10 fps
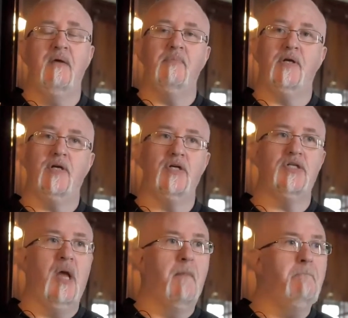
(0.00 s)

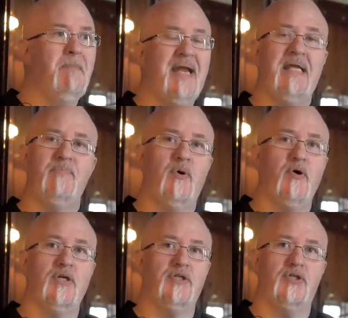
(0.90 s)
because many
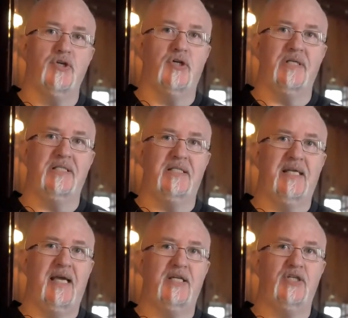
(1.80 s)
points during
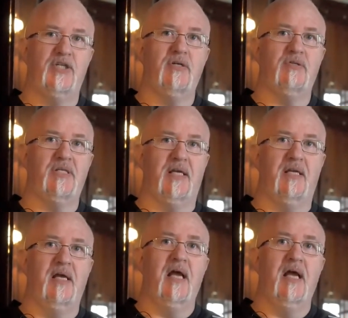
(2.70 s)
today's shooting